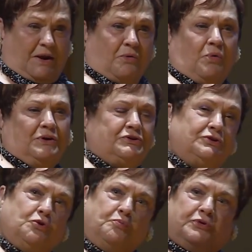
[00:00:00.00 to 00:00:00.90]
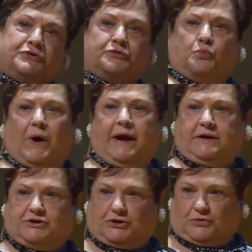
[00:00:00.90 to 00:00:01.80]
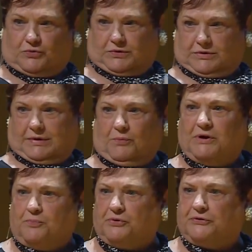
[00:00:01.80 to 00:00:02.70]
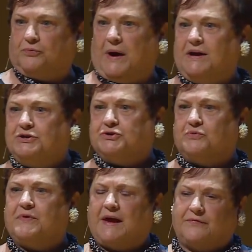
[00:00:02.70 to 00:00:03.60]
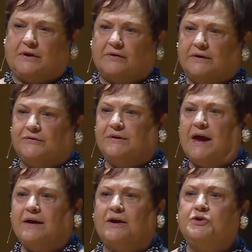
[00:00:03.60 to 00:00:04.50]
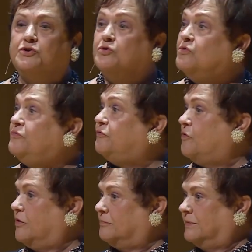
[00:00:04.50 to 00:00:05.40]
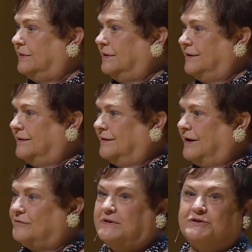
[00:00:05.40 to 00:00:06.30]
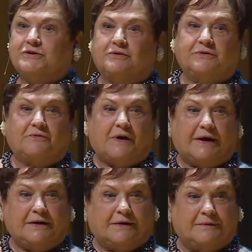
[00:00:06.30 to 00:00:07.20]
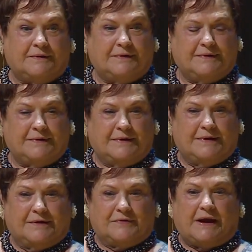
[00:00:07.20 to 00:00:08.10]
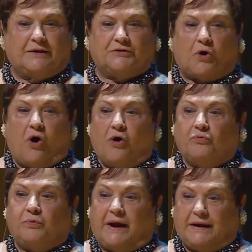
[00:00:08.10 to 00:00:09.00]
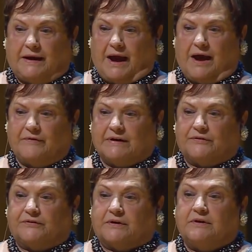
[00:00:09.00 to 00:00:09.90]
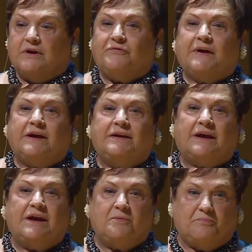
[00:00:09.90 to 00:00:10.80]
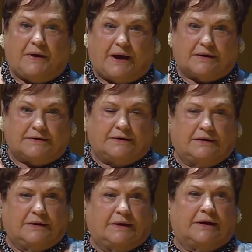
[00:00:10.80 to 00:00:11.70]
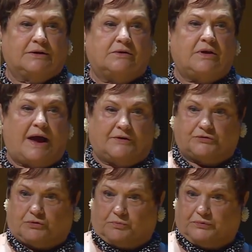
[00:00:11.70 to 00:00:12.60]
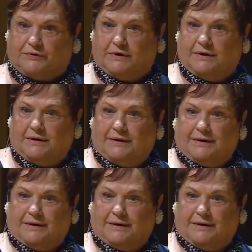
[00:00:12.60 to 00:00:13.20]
Then I want to persuade you. I want to persuade you that there is yet a new form of digital divide that is already having a significant impact in classrooms,